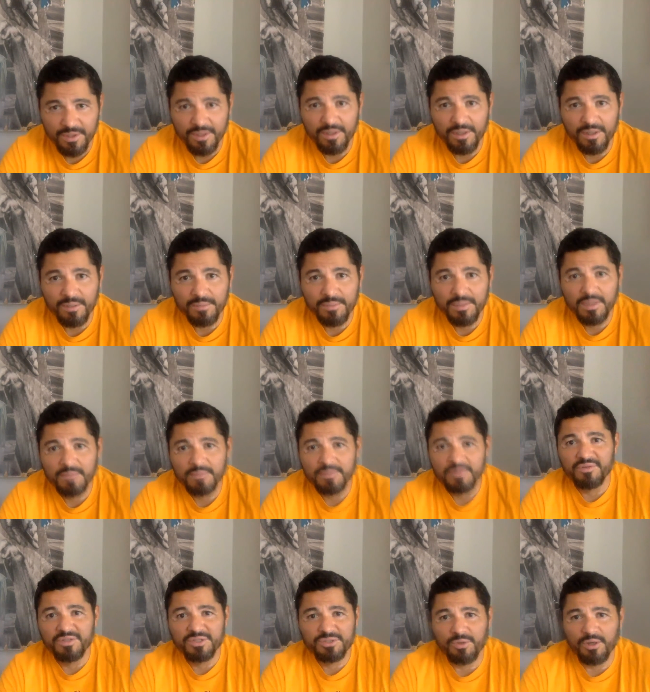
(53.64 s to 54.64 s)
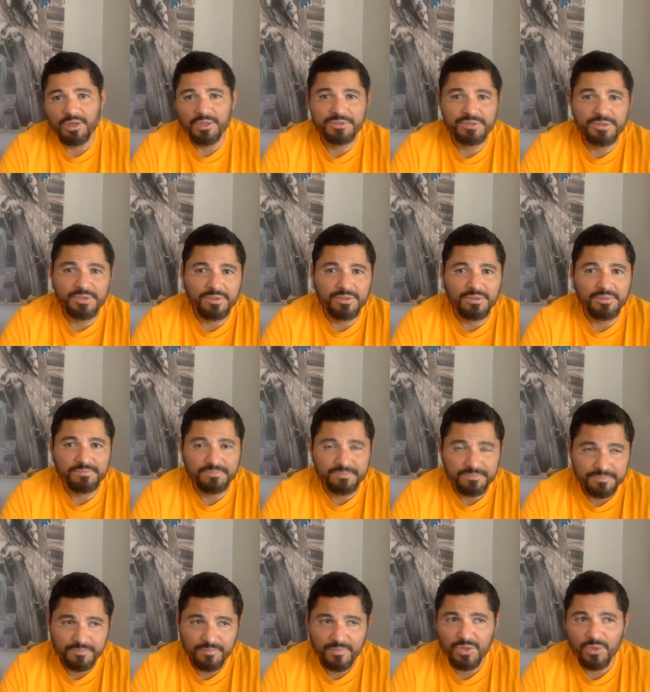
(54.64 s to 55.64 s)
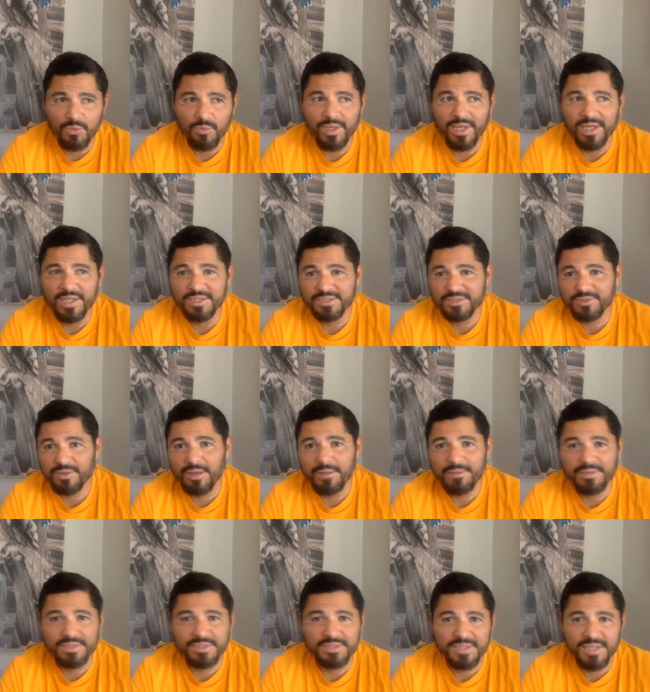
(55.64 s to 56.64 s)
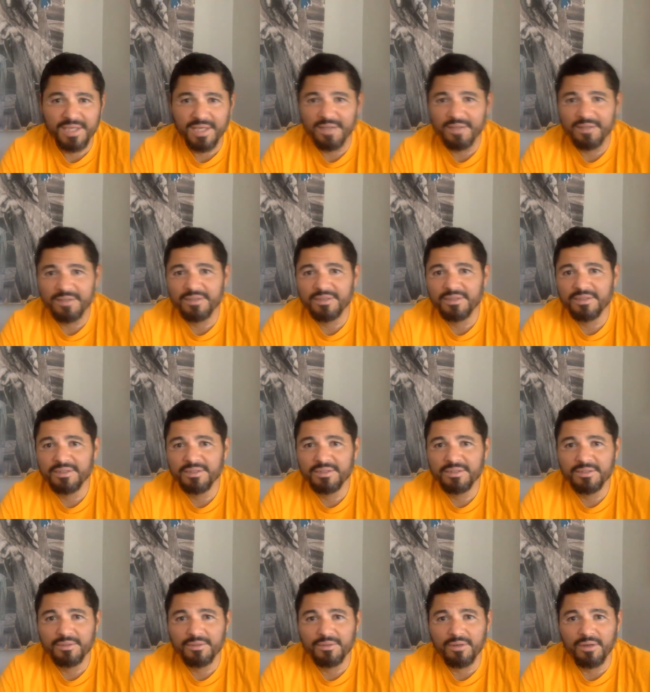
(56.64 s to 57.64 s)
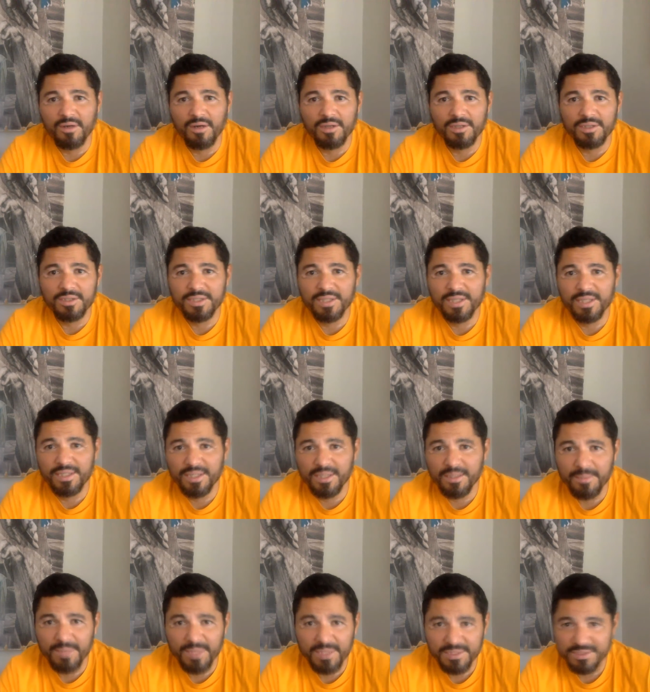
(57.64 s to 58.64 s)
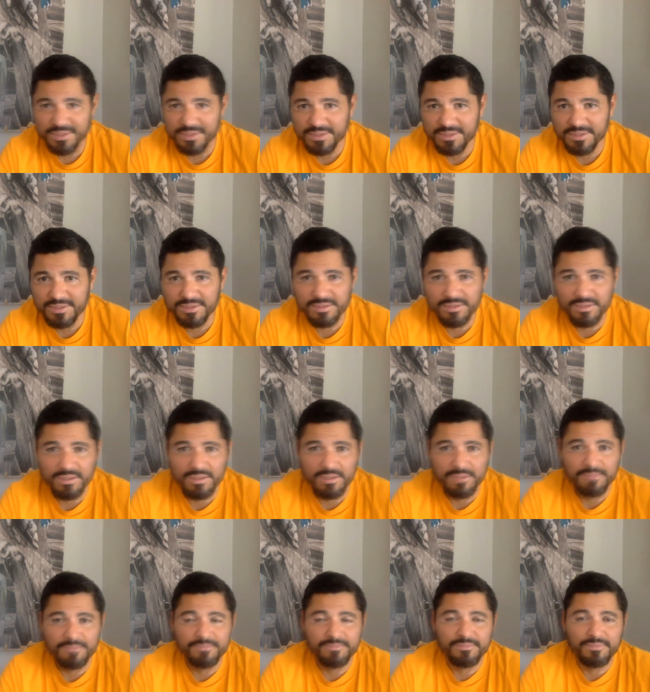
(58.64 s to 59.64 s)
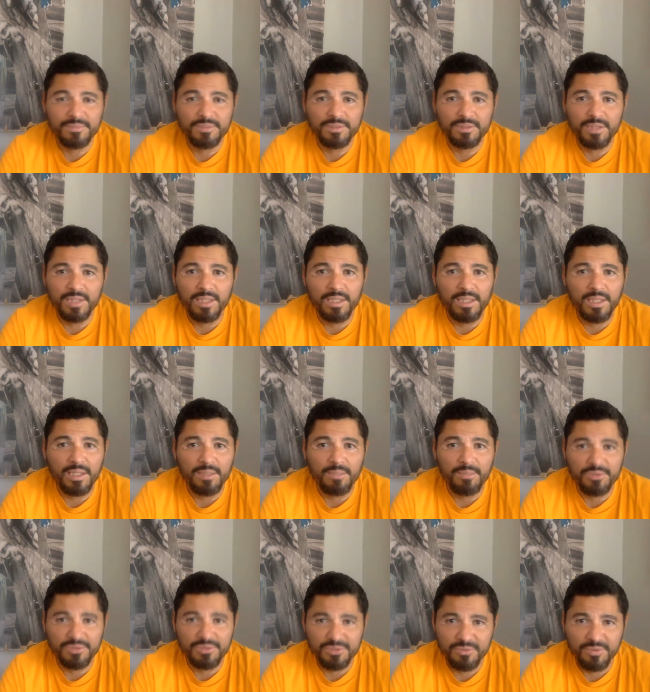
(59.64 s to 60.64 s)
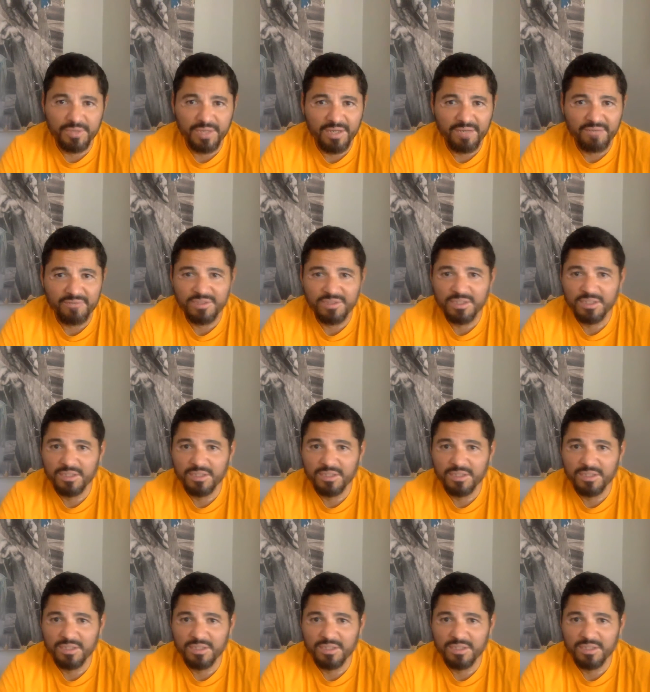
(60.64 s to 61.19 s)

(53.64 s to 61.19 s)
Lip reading: But a visual arts journal, the way I describe it is that, on a day-to-day basis, any person will have,